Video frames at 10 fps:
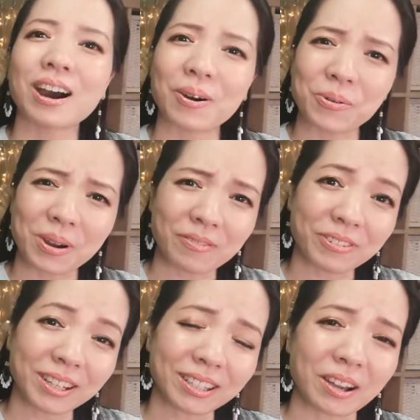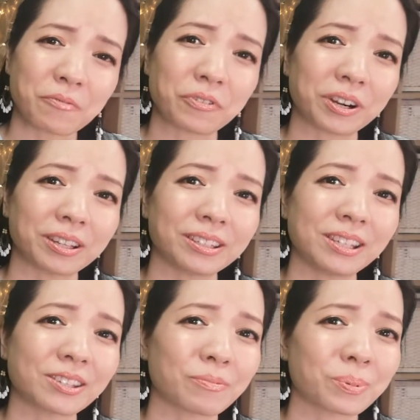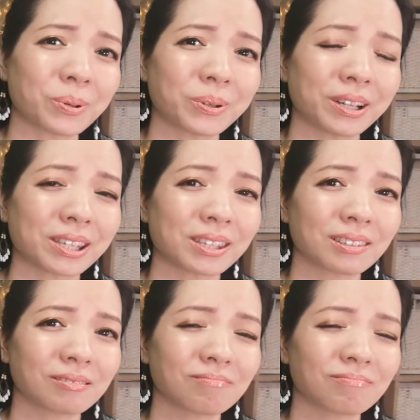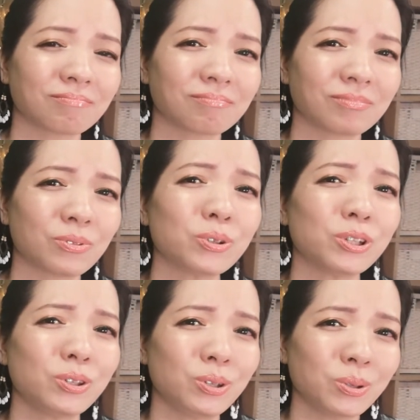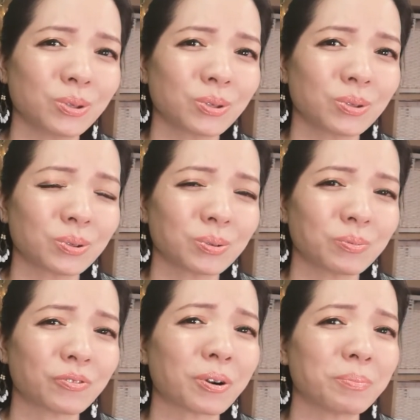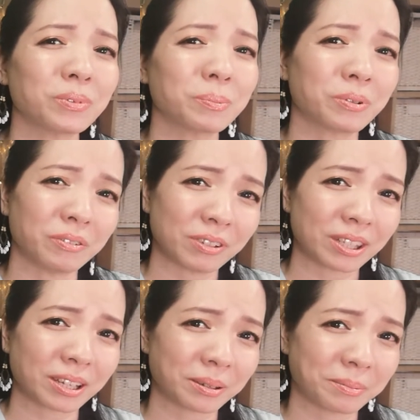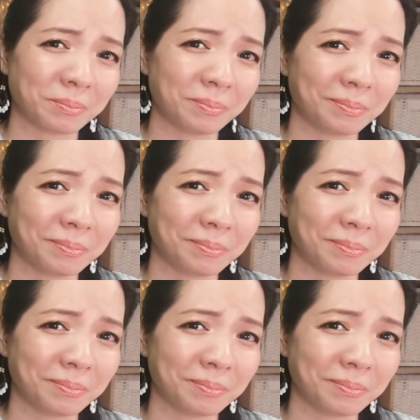However, their varieties of products reduce from the previous time.